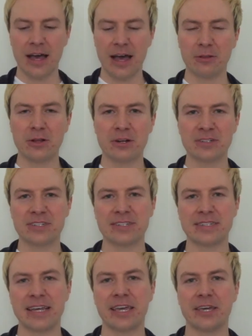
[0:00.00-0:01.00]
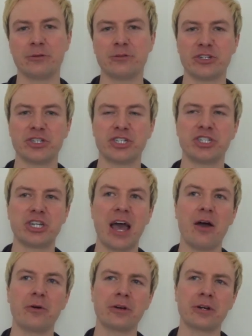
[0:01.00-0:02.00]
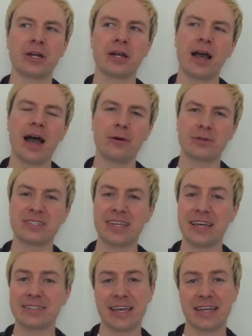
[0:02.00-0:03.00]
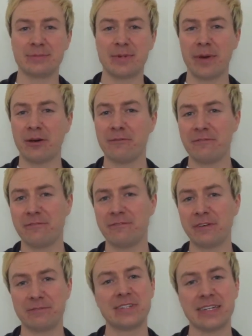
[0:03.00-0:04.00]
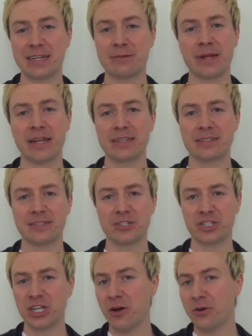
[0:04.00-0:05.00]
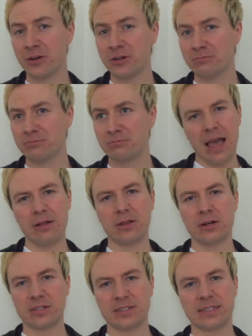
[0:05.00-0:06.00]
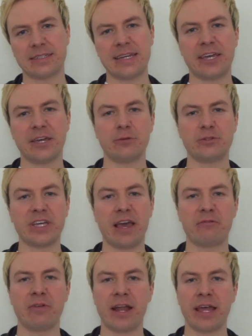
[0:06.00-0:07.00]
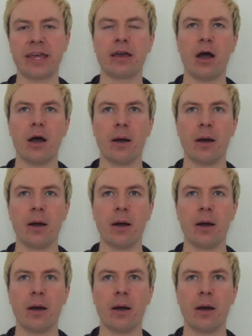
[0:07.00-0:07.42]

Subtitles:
How long does it take you to shower? I would say it takes me about 15 minutes to shower. How long does it take you to get ready?